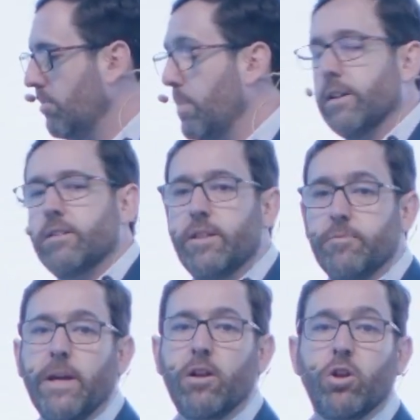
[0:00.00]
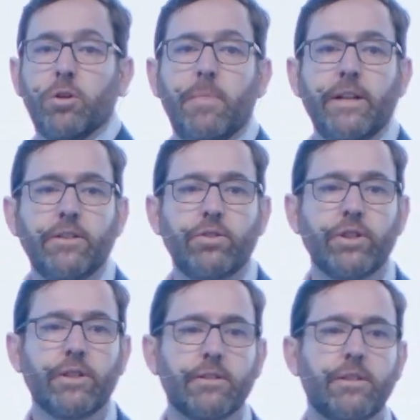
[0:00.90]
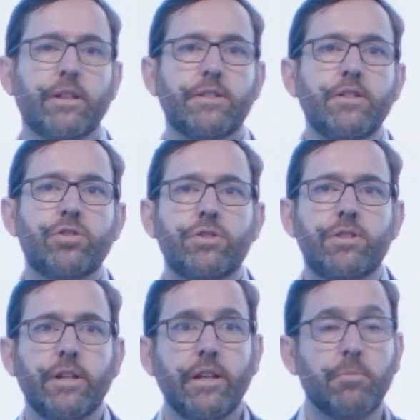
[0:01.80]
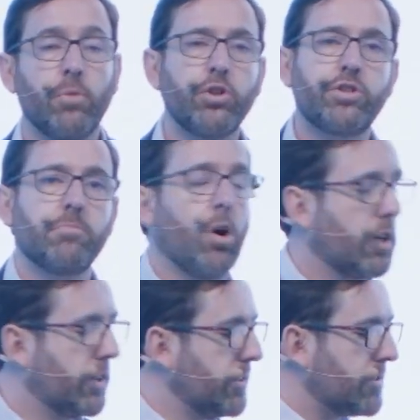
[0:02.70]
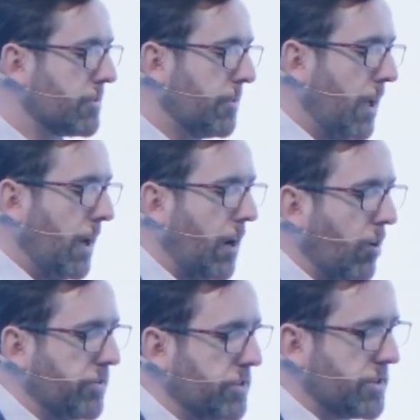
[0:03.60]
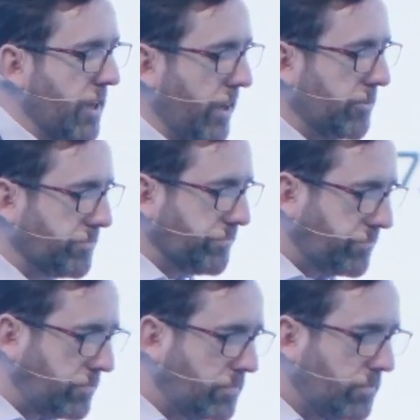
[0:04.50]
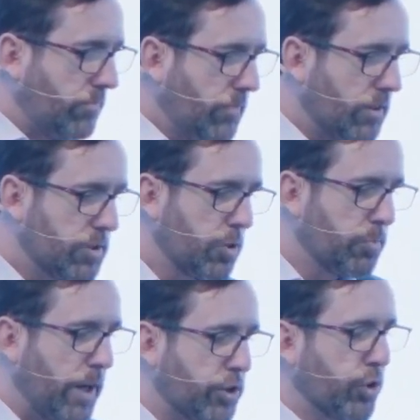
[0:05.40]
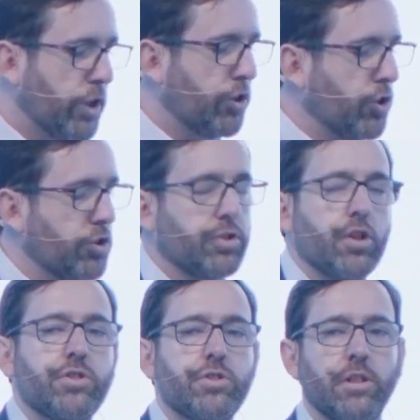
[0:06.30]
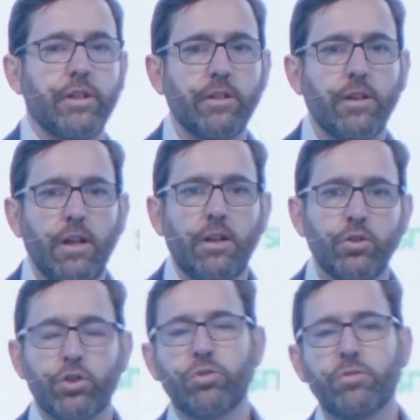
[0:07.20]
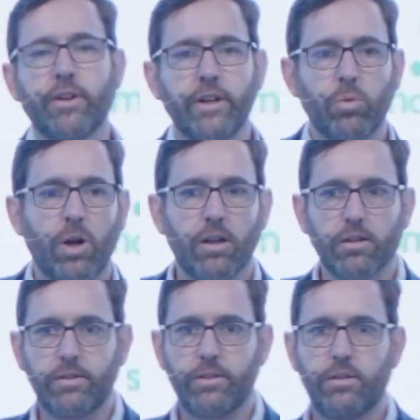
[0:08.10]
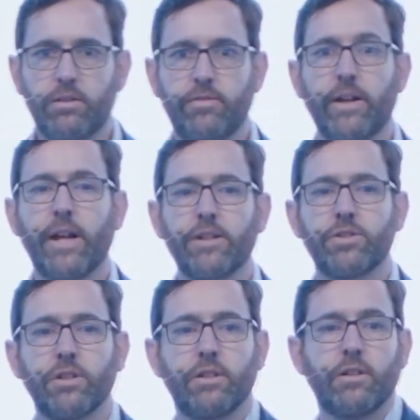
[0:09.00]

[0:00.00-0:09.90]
But they've made a lot of money doing it. And it's interesting, in emerging markets, I often say, so by doing good socially, you can do very well financially.